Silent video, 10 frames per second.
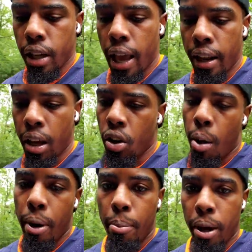you know,
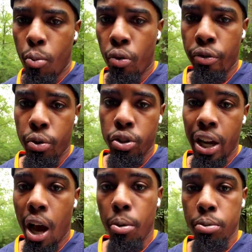I might make more reviews
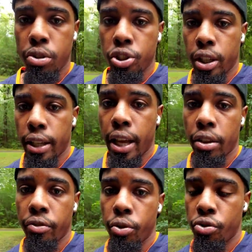on albums and shit like that
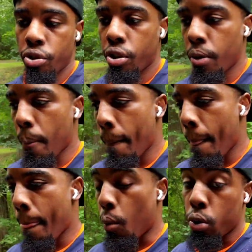in the future.
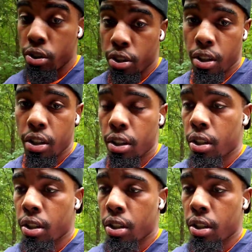We'll see.